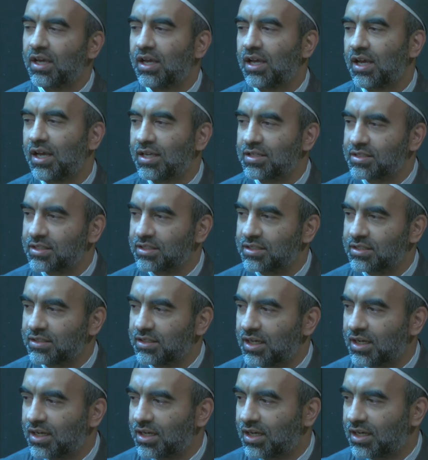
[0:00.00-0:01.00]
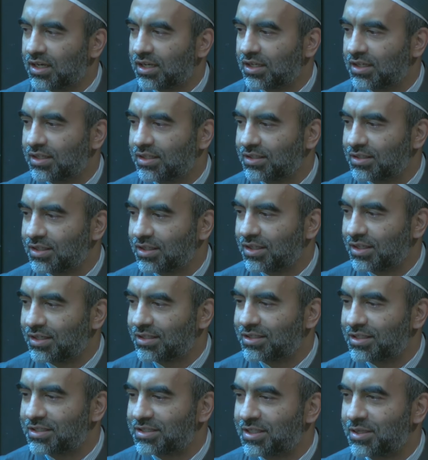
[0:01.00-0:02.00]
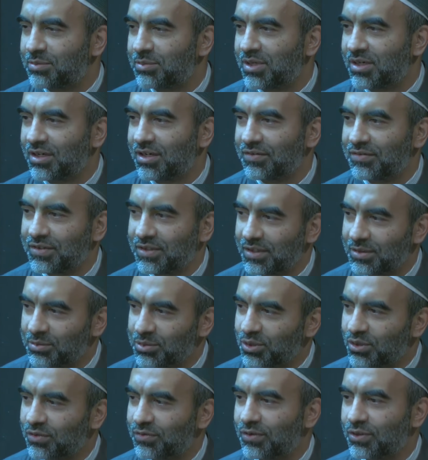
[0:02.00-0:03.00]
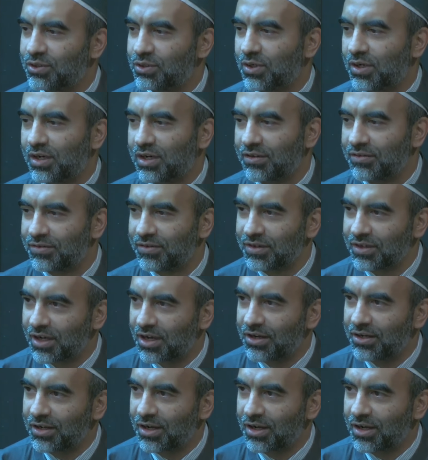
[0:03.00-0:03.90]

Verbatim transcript: as a uh, of the beautiful dua of Qari